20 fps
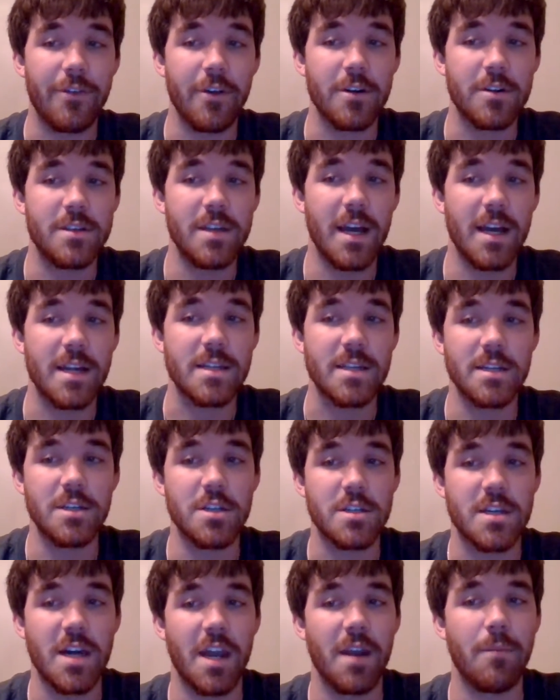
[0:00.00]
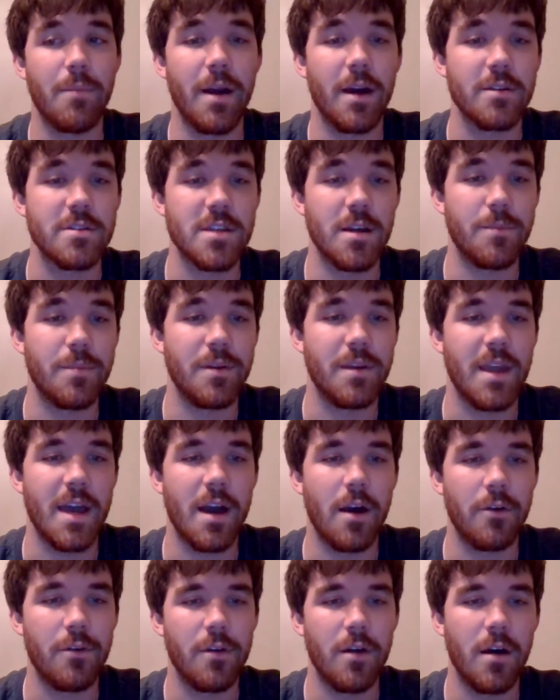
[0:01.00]
their desk and just kind of bounce up and
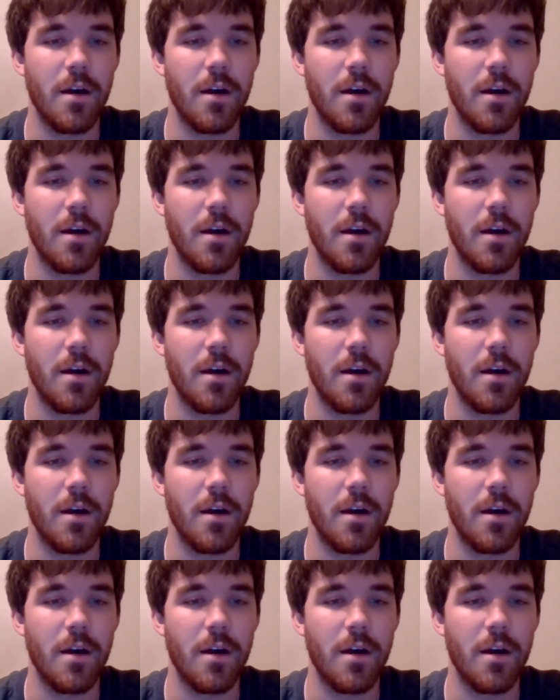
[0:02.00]
down.